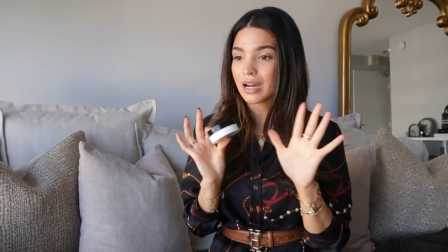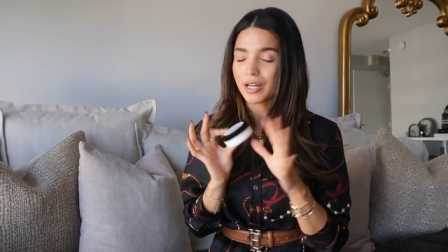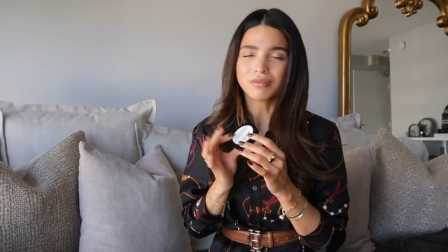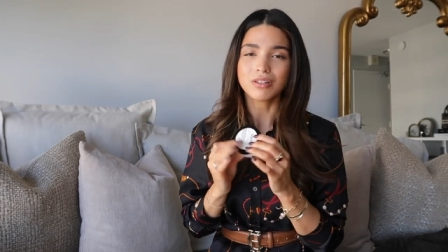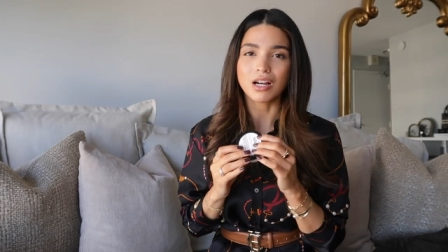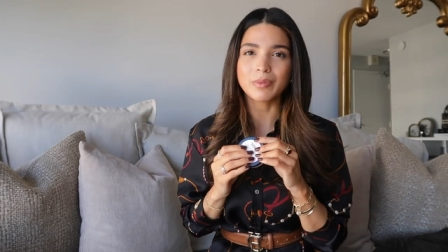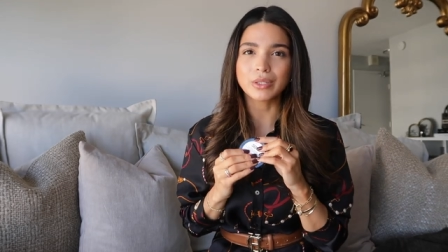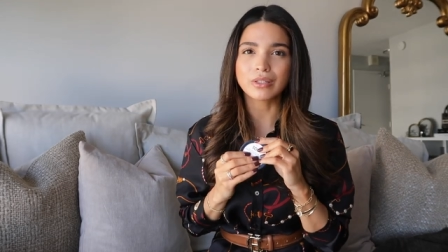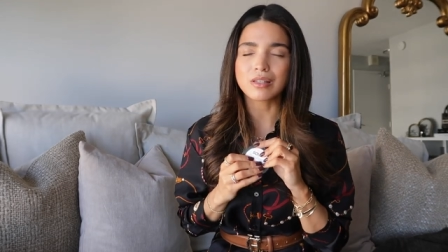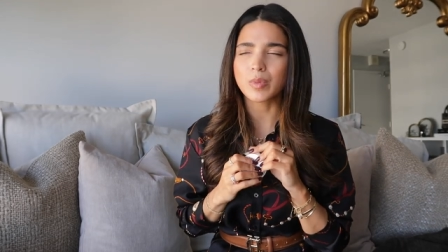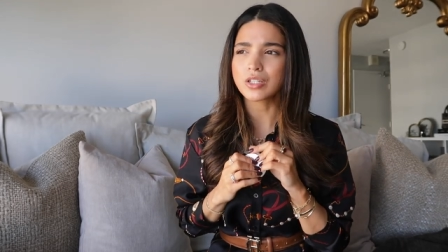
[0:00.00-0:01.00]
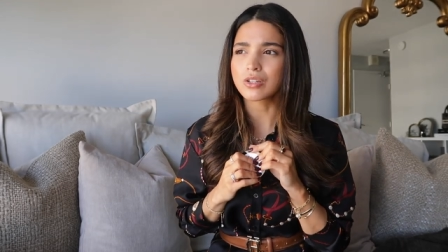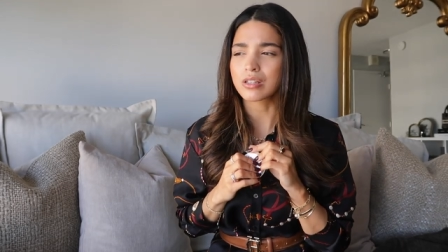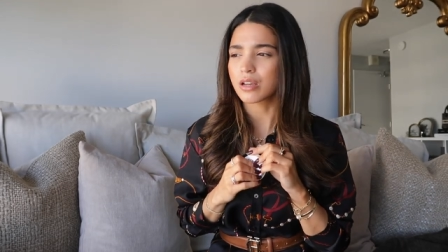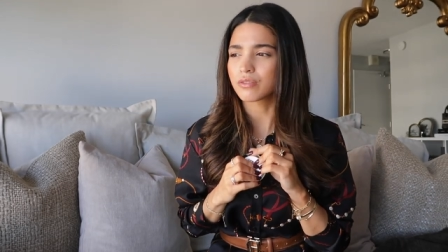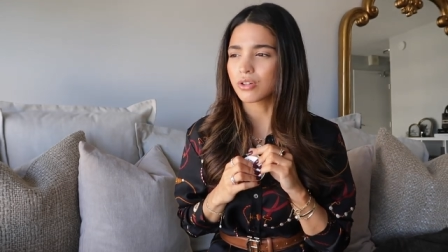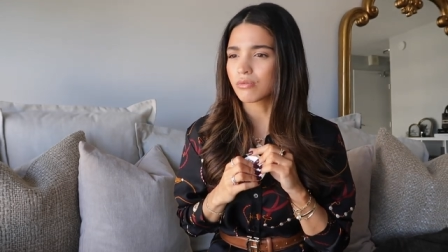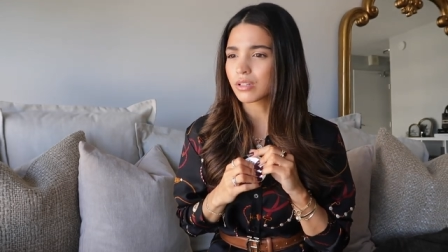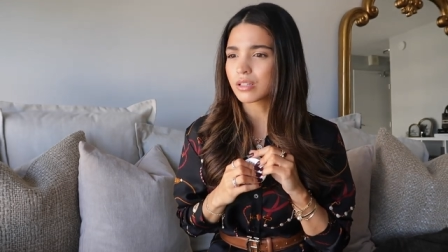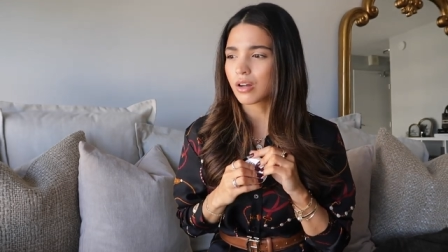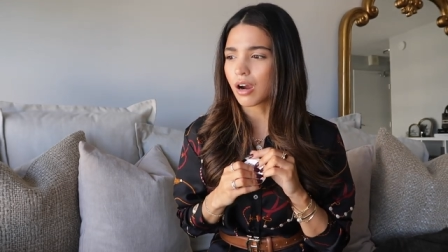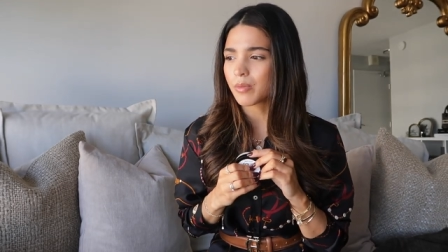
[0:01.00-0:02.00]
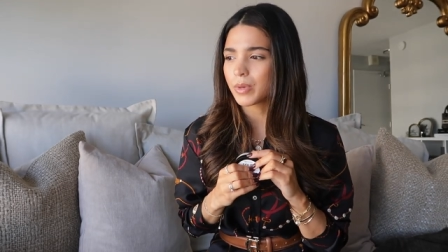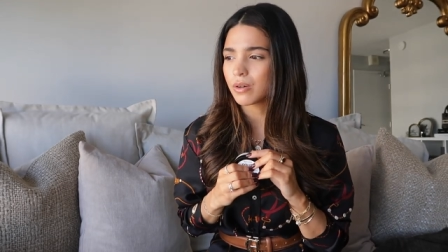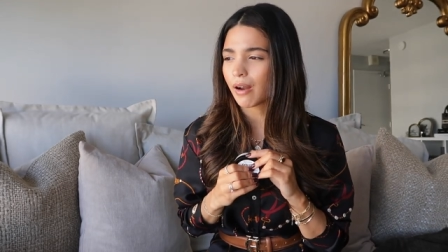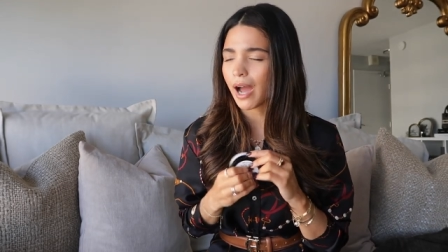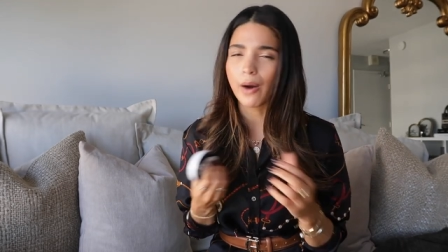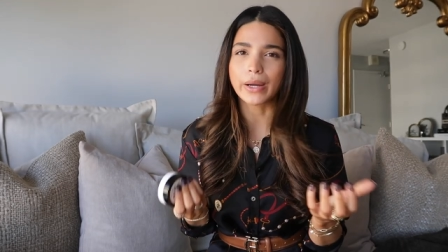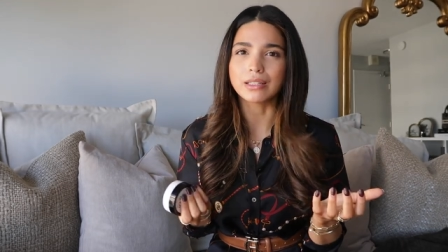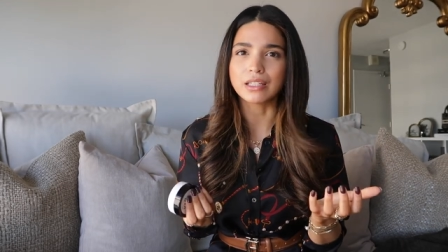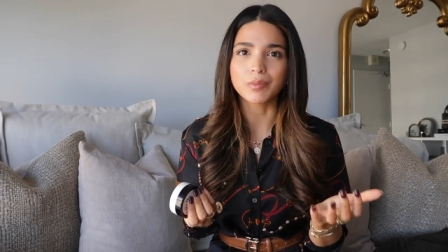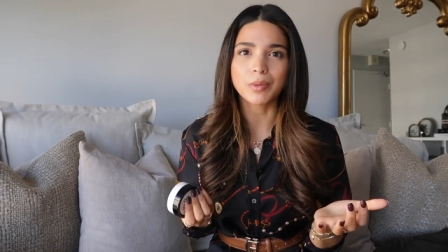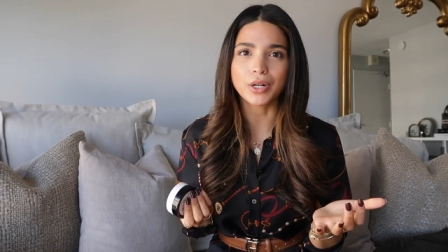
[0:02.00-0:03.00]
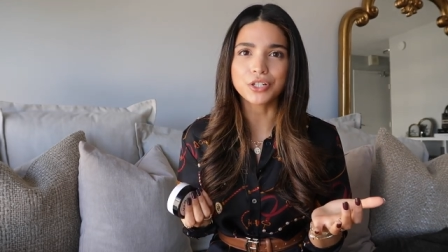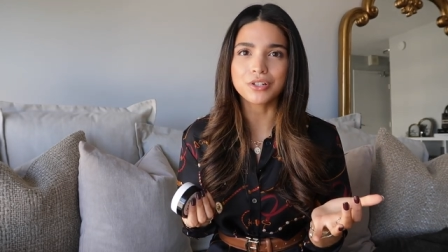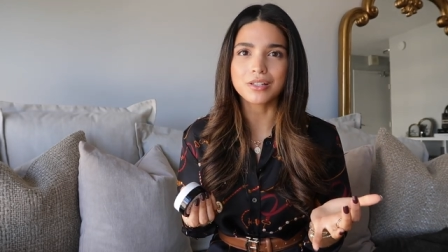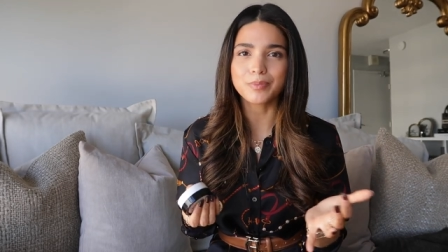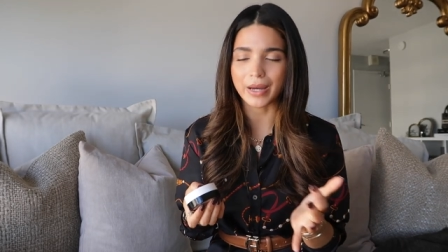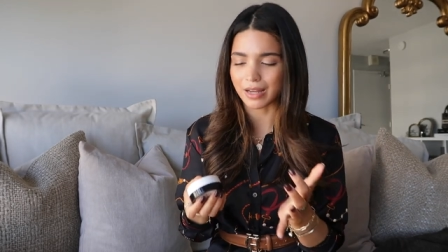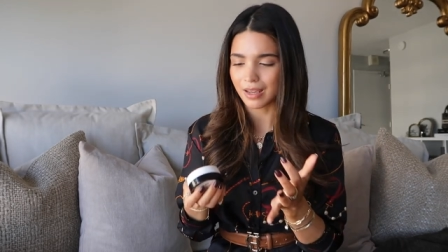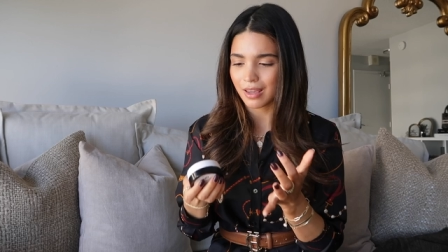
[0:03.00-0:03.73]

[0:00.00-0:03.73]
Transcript: I don't talk about this much because I don't really talk about how I clean my brushes, but